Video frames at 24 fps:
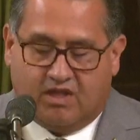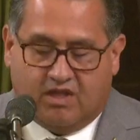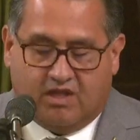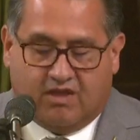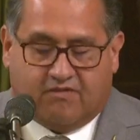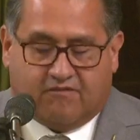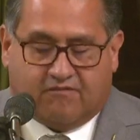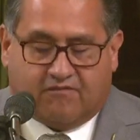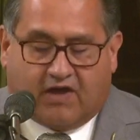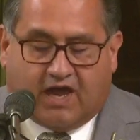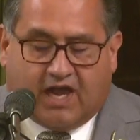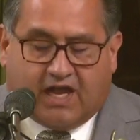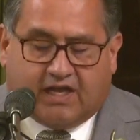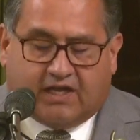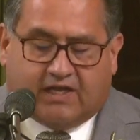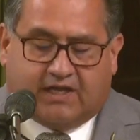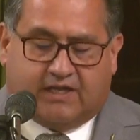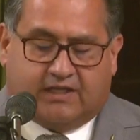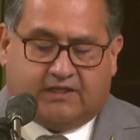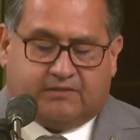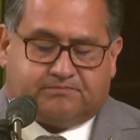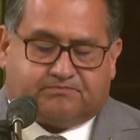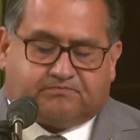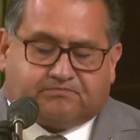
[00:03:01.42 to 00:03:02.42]

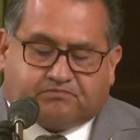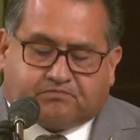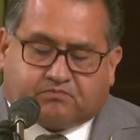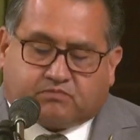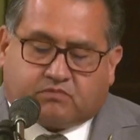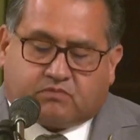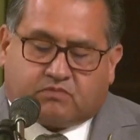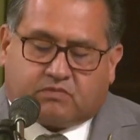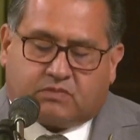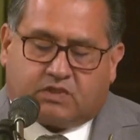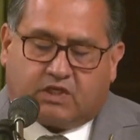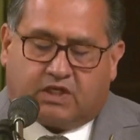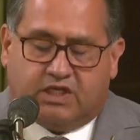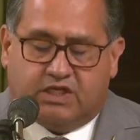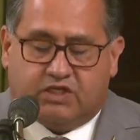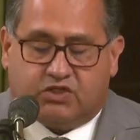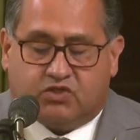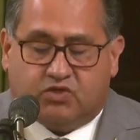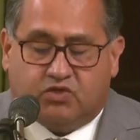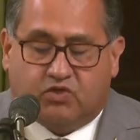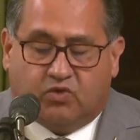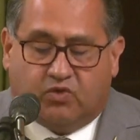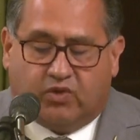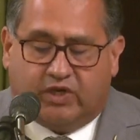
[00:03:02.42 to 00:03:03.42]
Finally, in
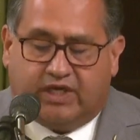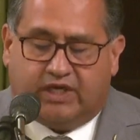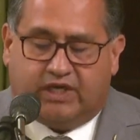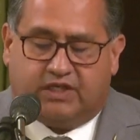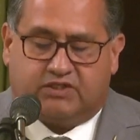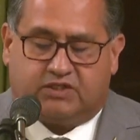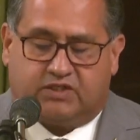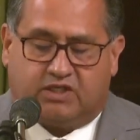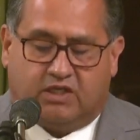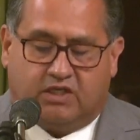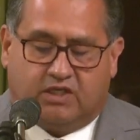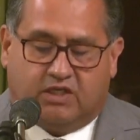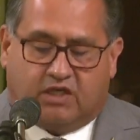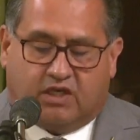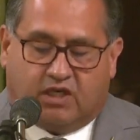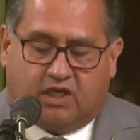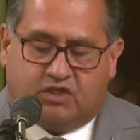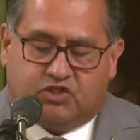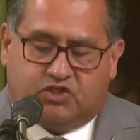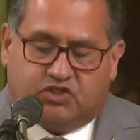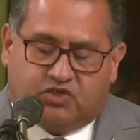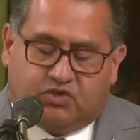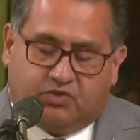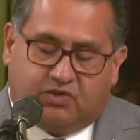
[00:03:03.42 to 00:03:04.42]
2 weeks,
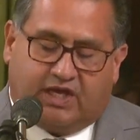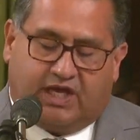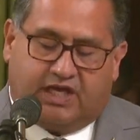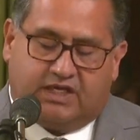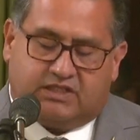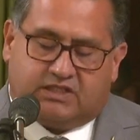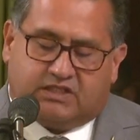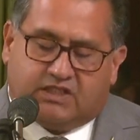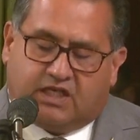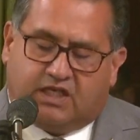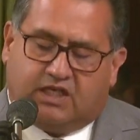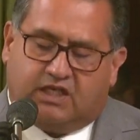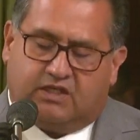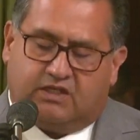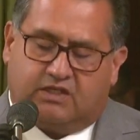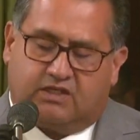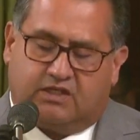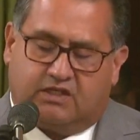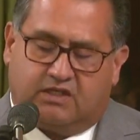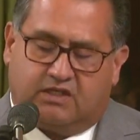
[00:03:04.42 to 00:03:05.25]
on June 18th,